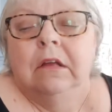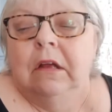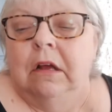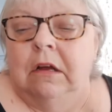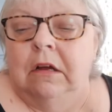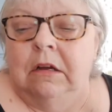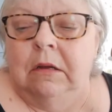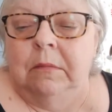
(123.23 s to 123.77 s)

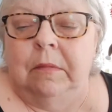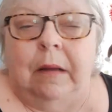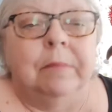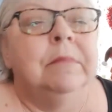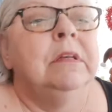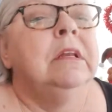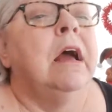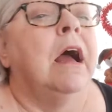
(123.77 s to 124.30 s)
Um,
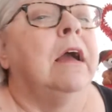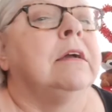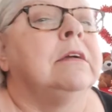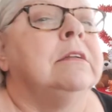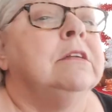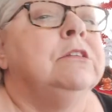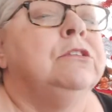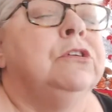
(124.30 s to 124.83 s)
I'm not
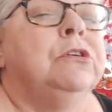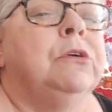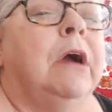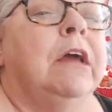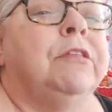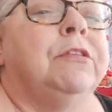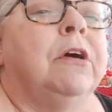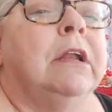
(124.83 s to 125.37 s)
going to do,
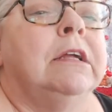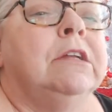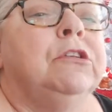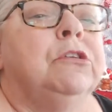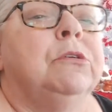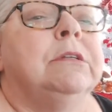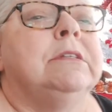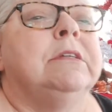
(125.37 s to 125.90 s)
I thought I'd
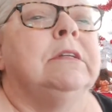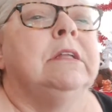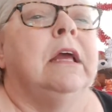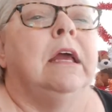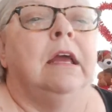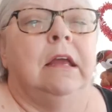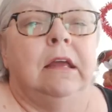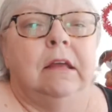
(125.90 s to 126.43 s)
do it
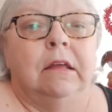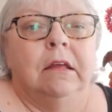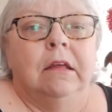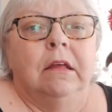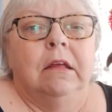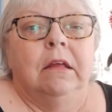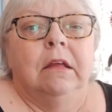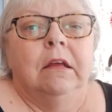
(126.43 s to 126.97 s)
today
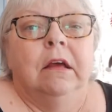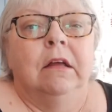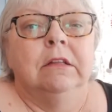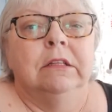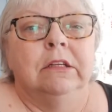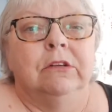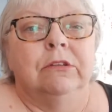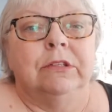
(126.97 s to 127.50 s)
a
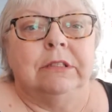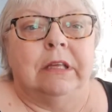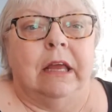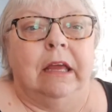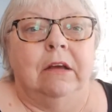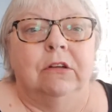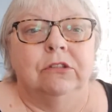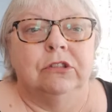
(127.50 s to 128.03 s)
little
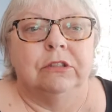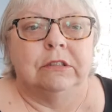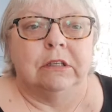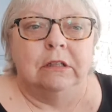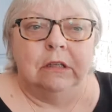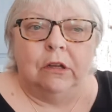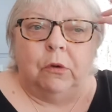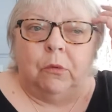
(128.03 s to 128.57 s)
sale, just a
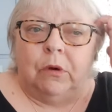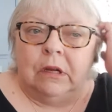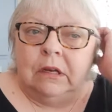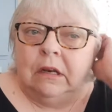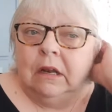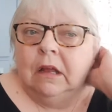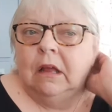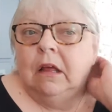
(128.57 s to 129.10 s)
little one,